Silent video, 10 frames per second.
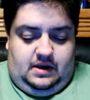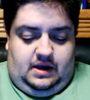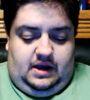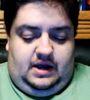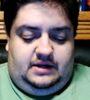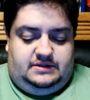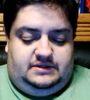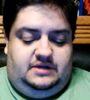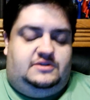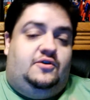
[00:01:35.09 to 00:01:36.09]
Uh,
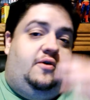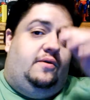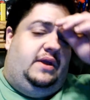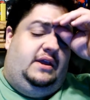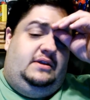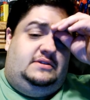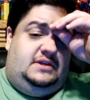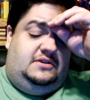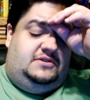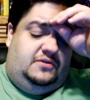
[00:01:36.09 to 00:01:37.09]
Titori.
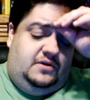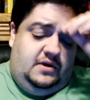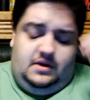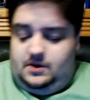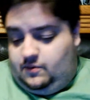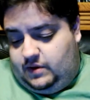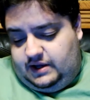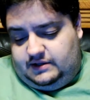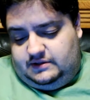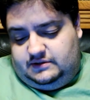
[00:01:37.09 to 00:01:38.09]
Tit. Wait.
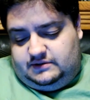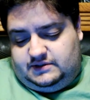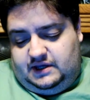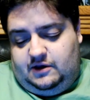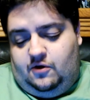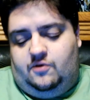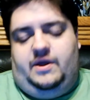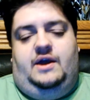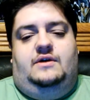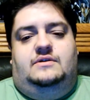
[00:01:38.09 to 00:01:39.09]

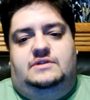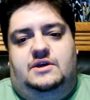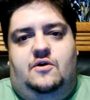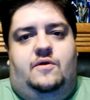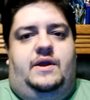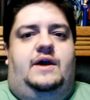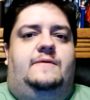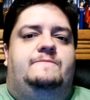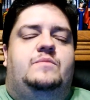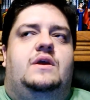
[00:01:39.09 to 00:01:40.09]
Theoria. Theoria.
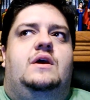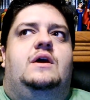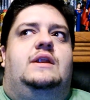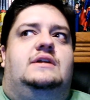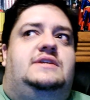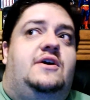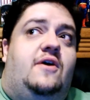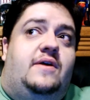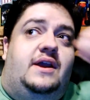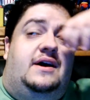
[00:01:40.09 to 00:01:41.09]
Now,
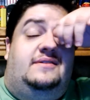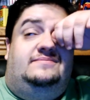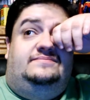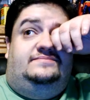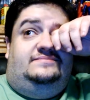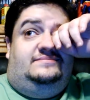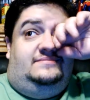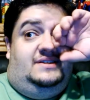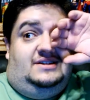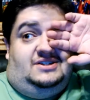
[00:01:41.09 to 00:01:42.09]
Theoria,
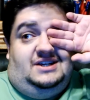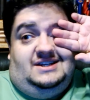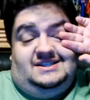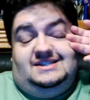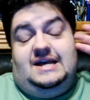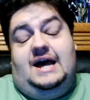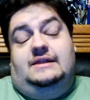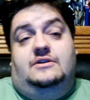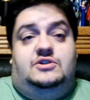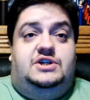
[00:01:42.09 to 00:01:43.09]
she is this
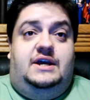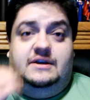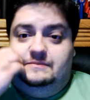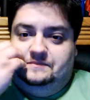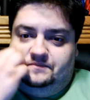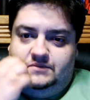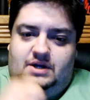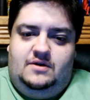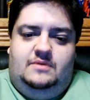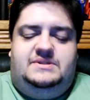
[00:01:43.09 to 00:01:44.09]
hot little chick. You
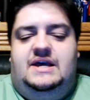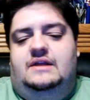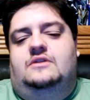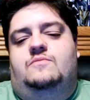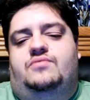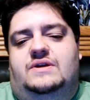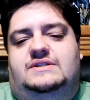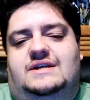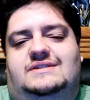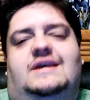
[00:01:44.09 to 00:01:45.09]
know what I'm saying? Little
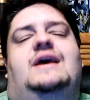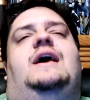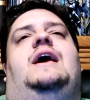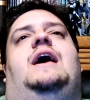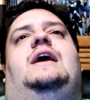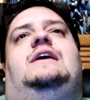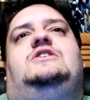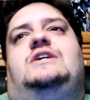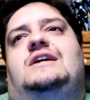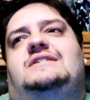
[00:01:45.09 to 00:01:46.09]
princess. And
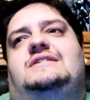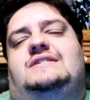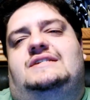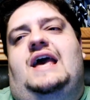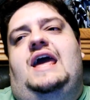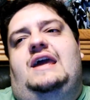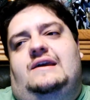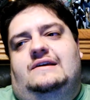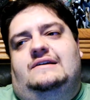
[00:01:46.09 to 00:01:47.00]
she doesn't say,